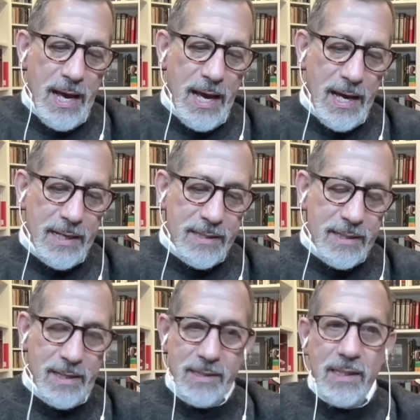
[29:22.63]
And
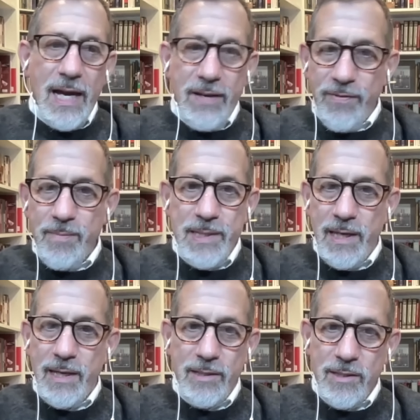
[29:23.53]
as life
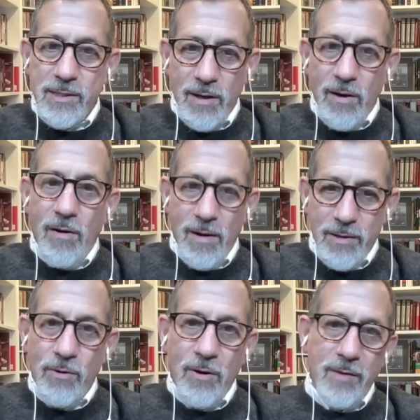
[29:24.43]
imitates
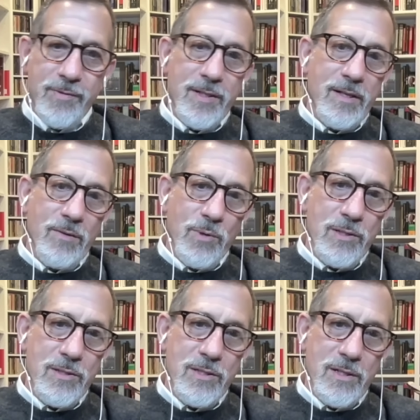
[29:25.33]
art, often there
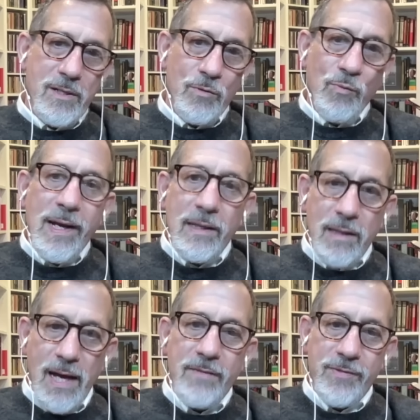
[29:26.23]
was a real
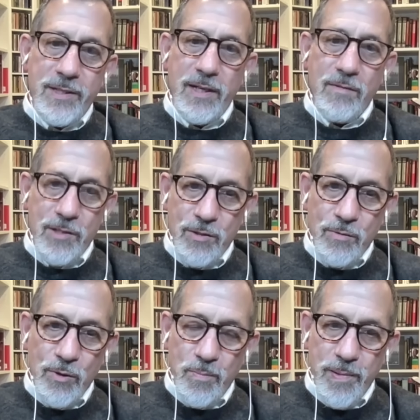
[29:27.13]
life terrorist
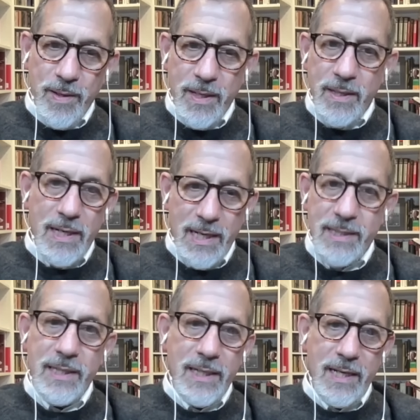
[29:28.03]
group in the
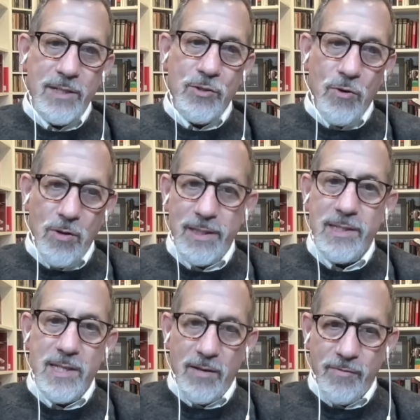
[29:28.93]
1980s, calling
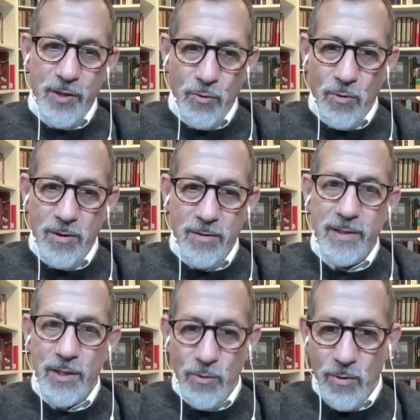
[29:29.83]
itself The Order,
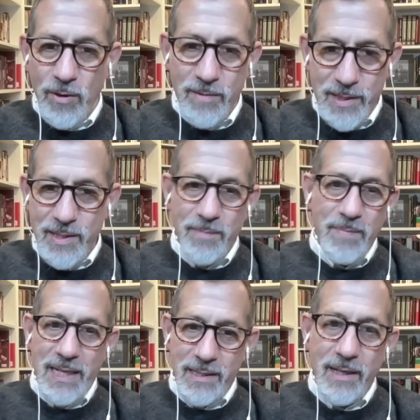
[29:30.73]
and The Order is the
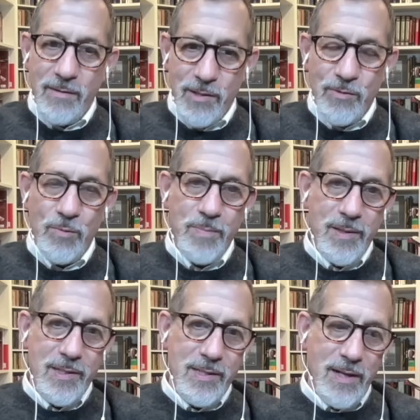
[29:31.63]
main terrorist group in
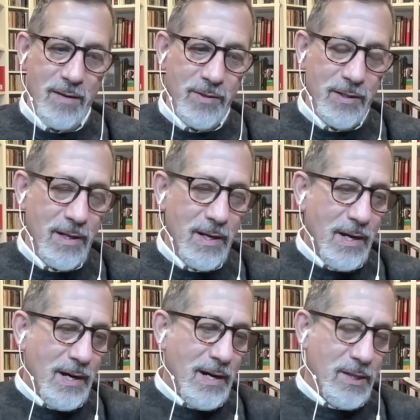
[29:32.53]
this novel.
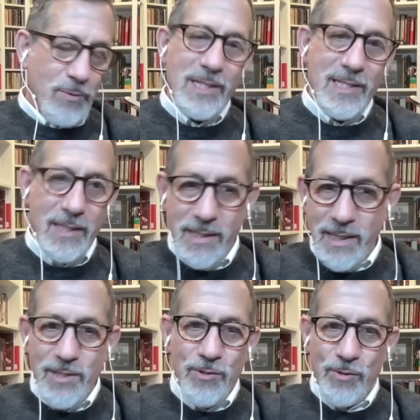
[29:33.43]
There was a
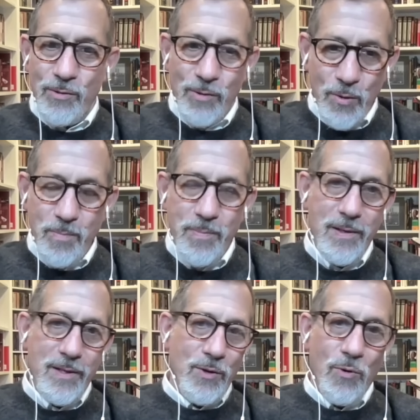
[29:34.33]
successor group,
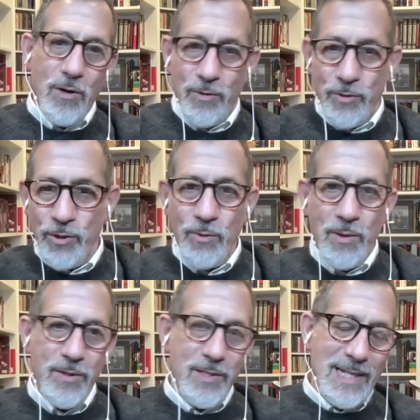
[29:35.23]
The Order 2,
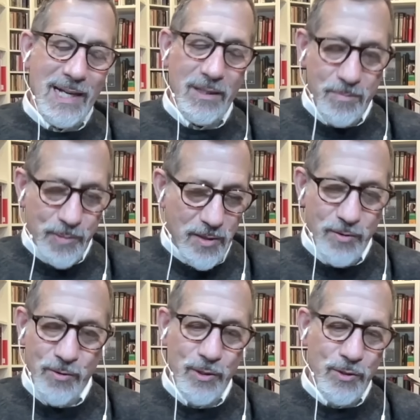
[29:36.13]
or the Silent
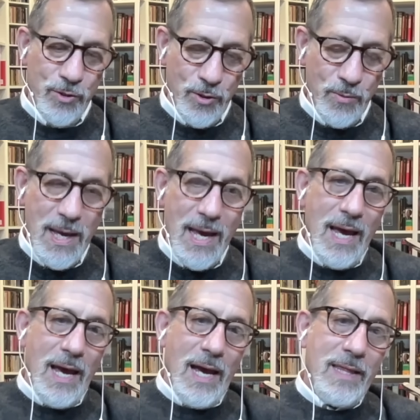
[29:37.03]
Brotherhood 2.
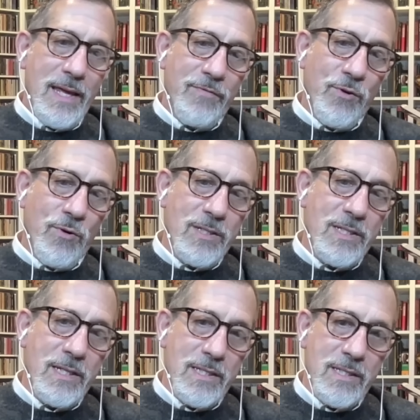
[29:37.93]
And then, of course,
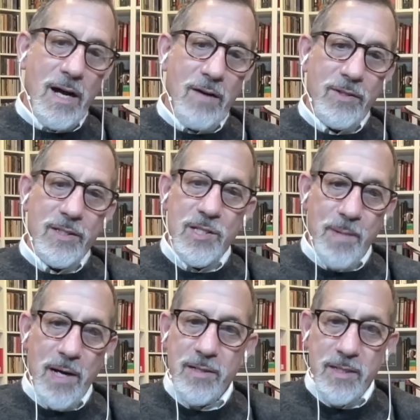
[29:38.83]
this novel
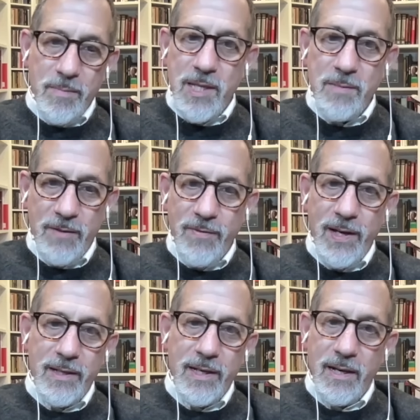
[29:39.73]
inspired Timothy
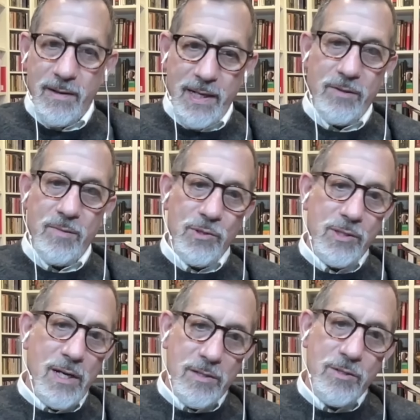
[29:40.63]
McVeigh to carry out the
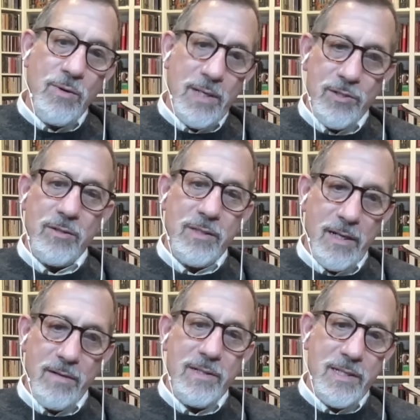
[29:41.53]
most consequential
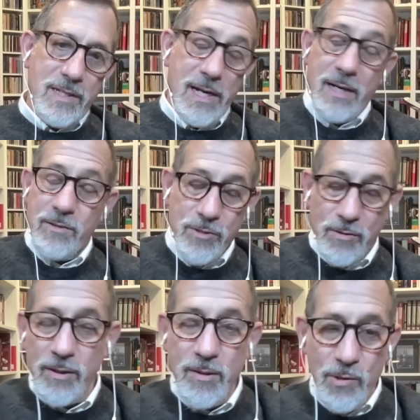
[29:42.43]
terrorist attack, or
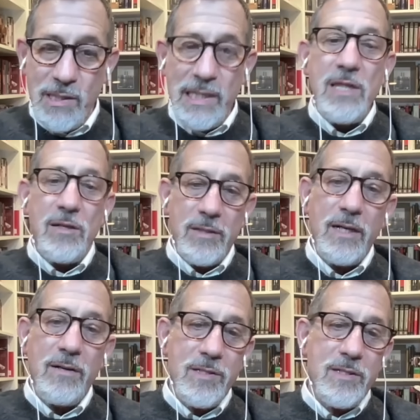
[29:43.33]
certainly the most lethal
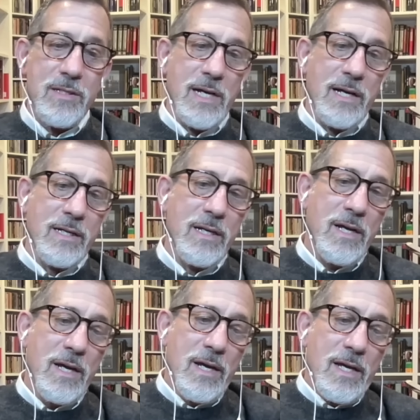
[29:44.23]
terrorist attack
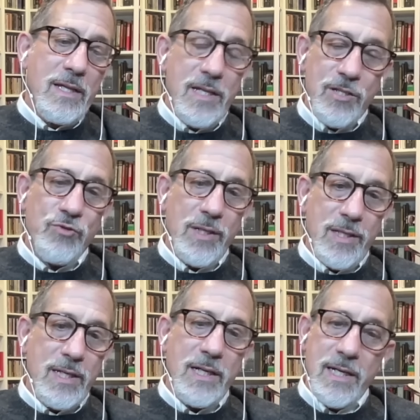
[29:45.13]
in the history
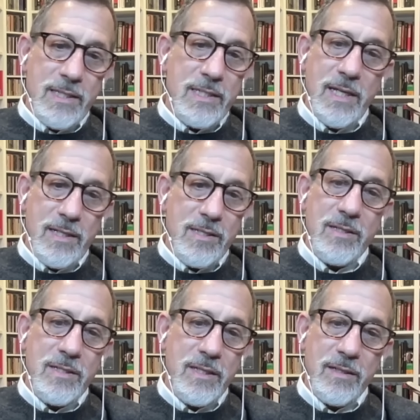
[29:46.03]
of the United States
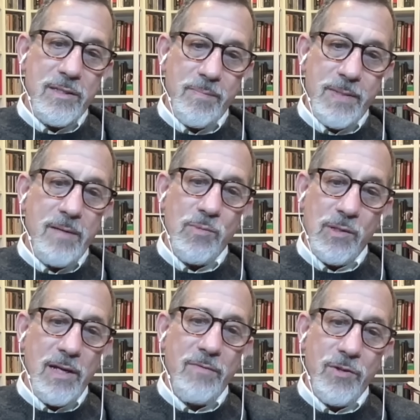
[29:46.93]
until September
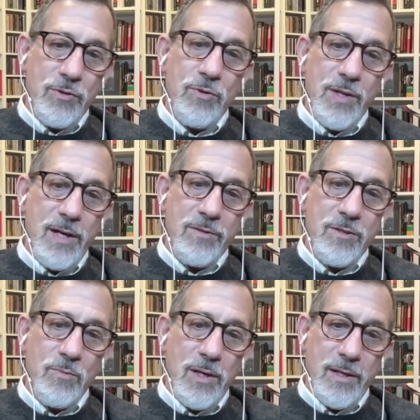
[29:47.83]
11th,
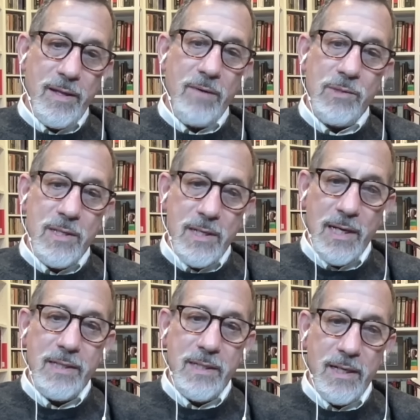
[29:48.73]
2001. And that was the
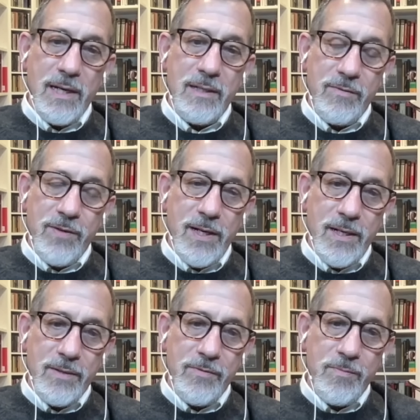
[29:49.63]

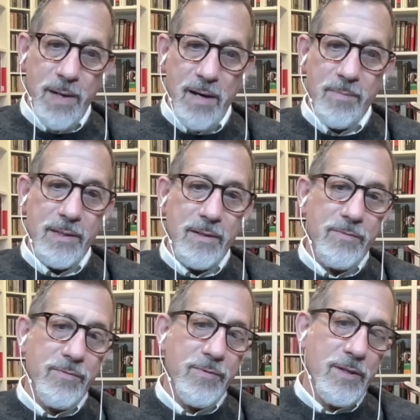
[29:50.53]
1995 bombing
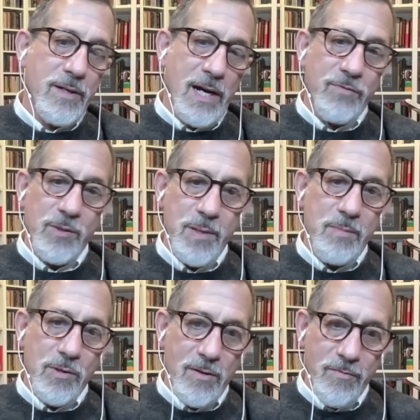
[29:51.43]
of the Alfred P.
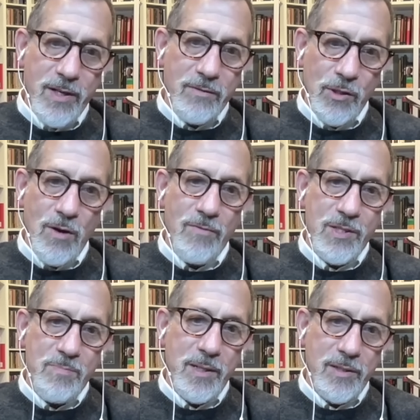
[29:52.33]
Murrah Federal
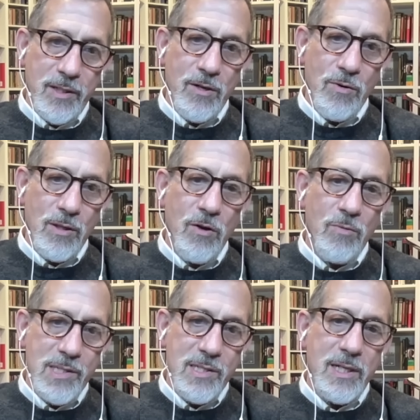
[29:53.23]
Office Building in
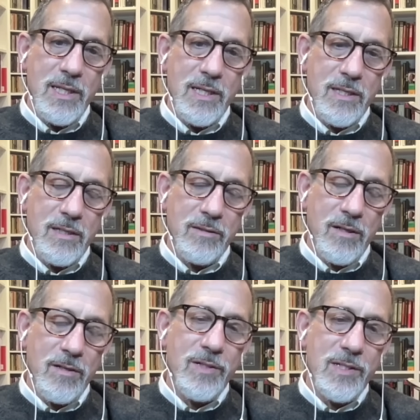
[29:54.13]
Oklahoma City that killed
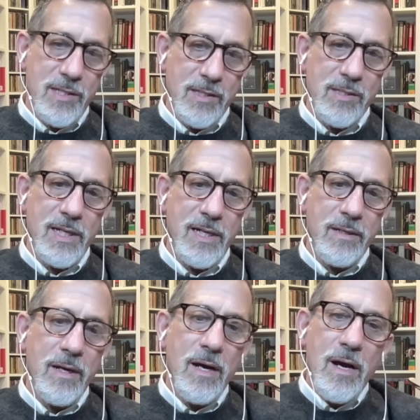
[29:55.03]
168
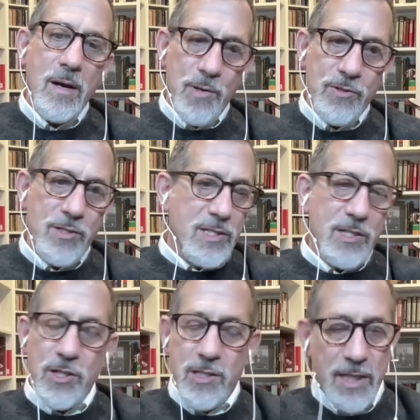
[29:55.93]
persons.
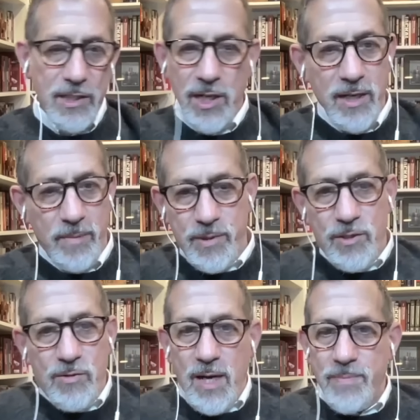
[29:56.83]
And just like Jacob
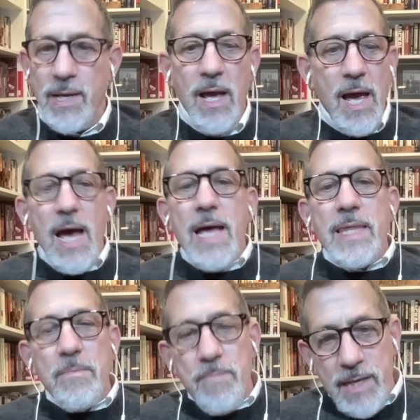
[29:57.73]
described,
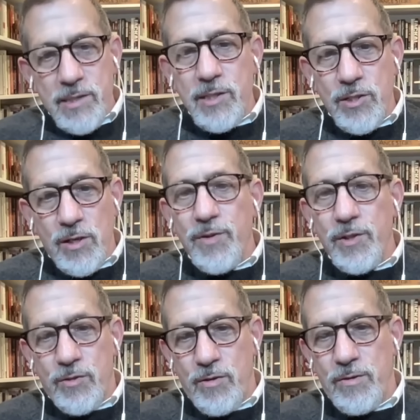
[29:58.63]
the message of the
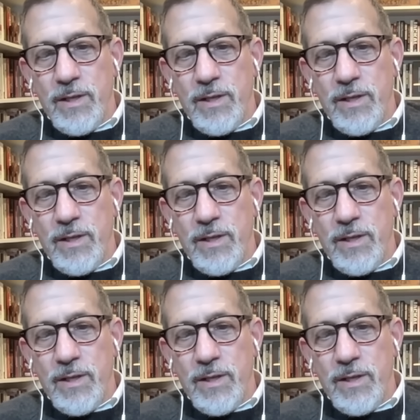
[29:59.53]
Turner